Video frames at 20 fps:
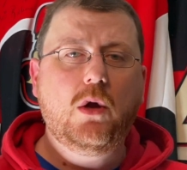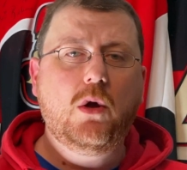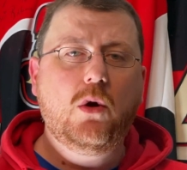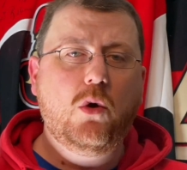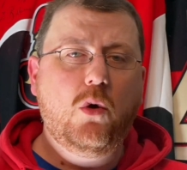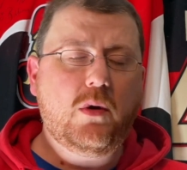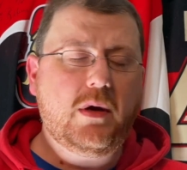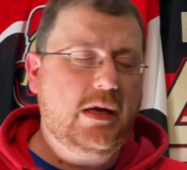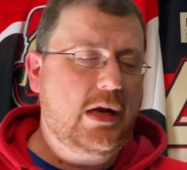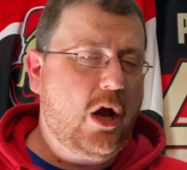
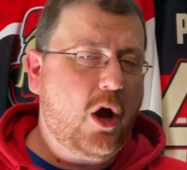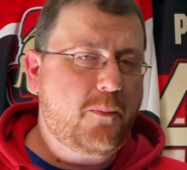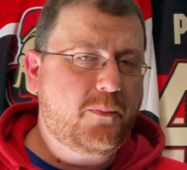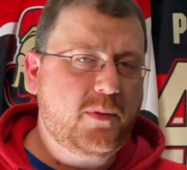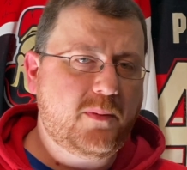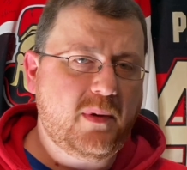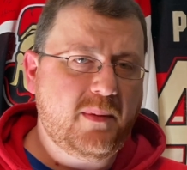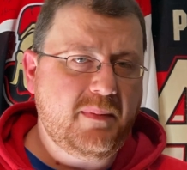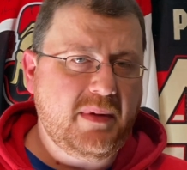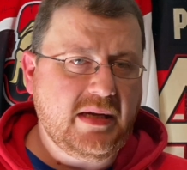who can help
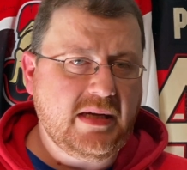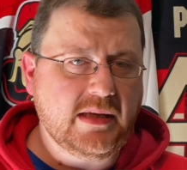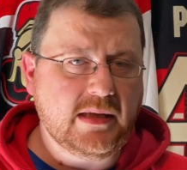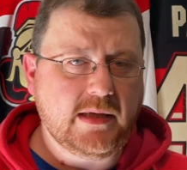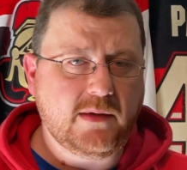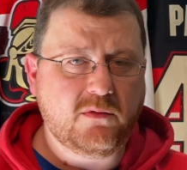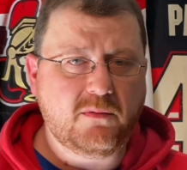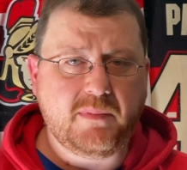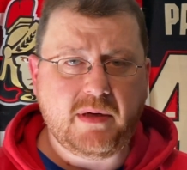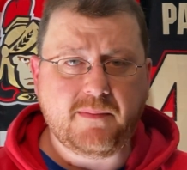them immediately
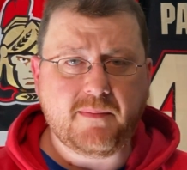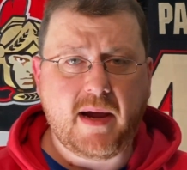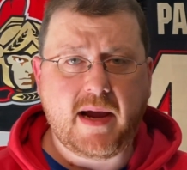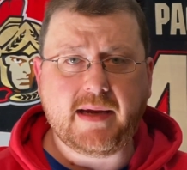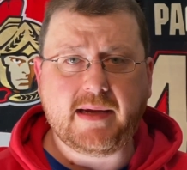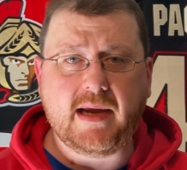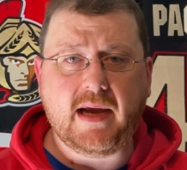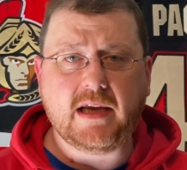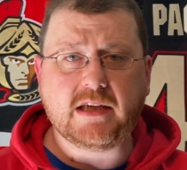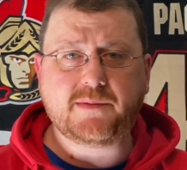would be my
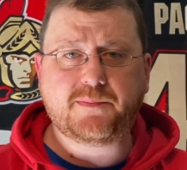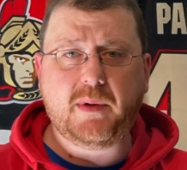guess.